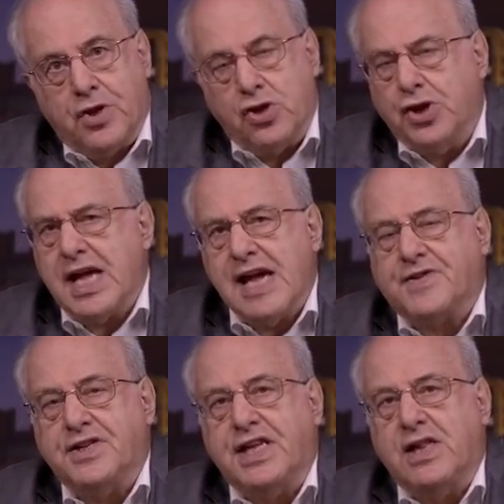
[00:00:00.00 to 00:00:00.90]
You're going to have
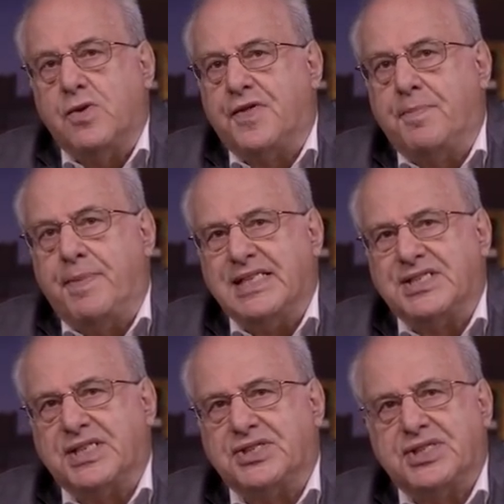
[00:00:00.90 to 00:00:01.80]
to deal with the
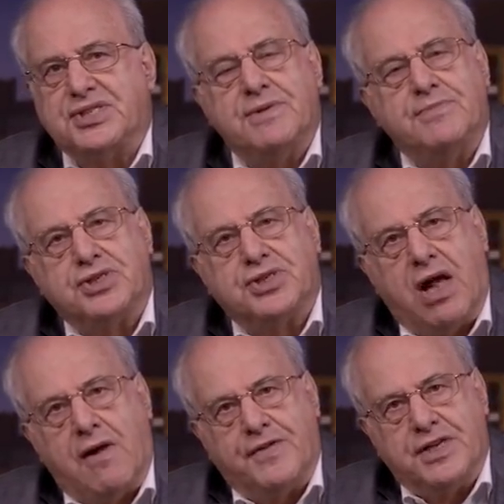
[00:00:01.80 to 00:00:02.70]
basic system to
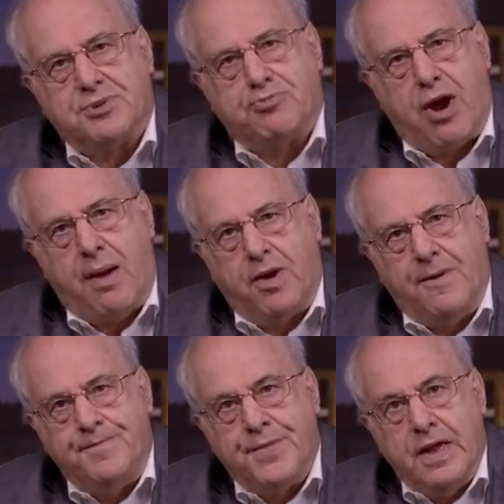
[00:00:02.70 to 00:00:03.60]
solve this
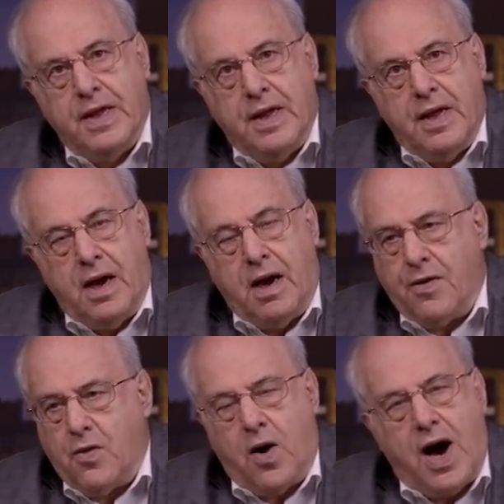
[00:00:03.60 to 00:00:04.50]
problem.
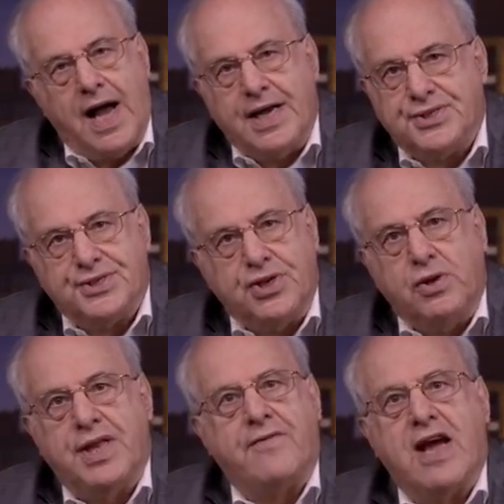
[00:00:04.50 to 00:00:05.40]
Otherwise, you'll
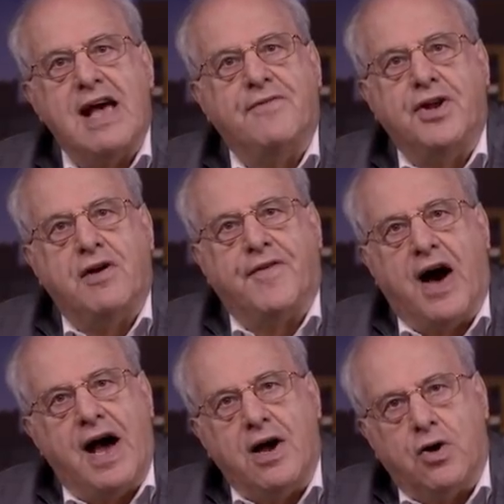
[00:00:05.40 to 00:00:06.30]
never have enough
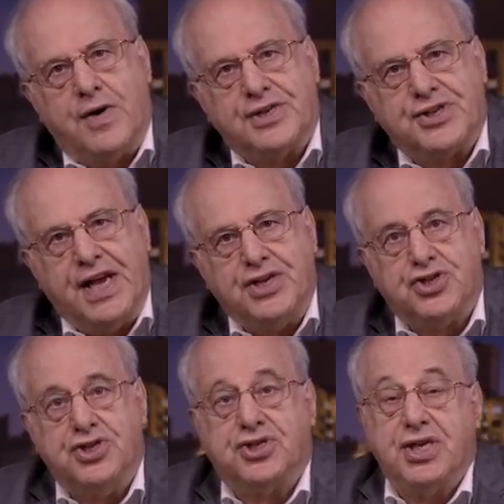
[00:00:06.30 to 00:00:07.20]
IRS
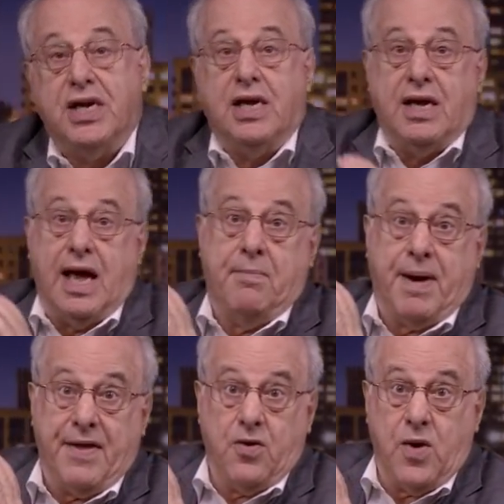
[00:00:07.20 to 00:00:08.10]
agents. And
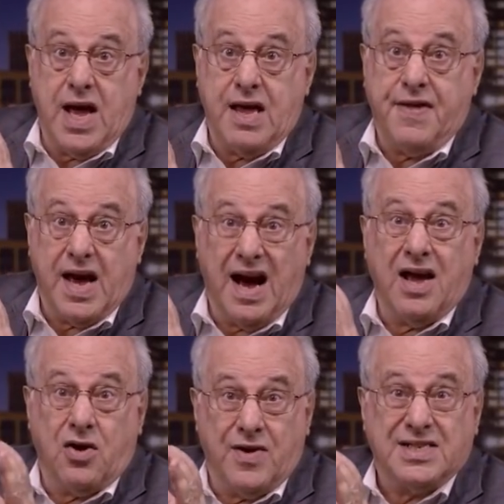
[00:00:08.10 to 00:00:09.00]
by the way, the
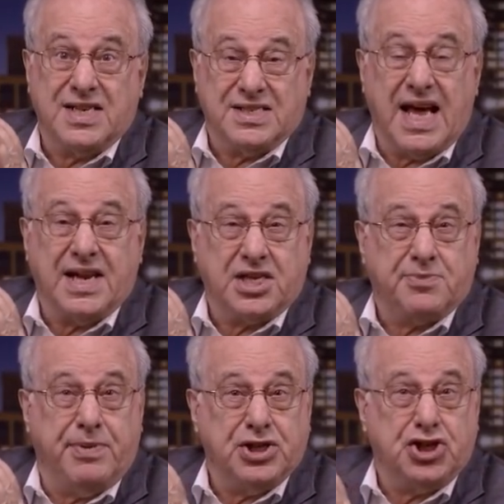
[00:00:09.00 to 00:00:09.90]
IRS has had its
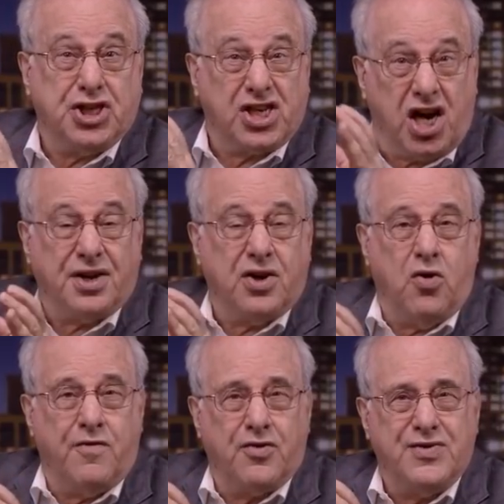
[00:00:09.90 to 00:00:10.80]
budget cut
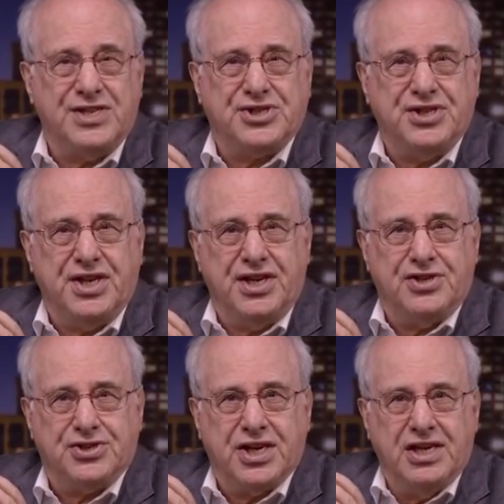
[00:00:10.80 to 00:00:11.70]
over recent
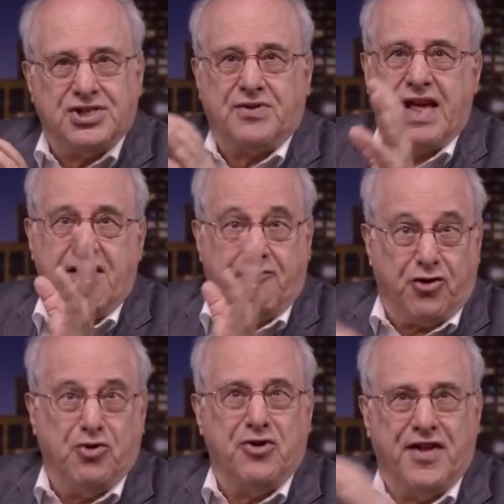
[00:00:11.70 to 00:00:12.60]
years, so they have
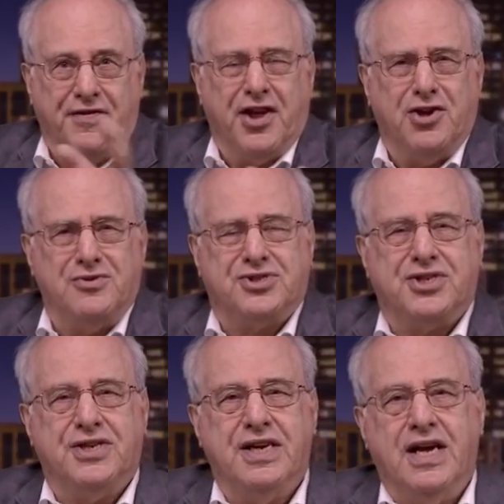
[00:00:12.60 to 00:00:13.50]
fewer than they used to.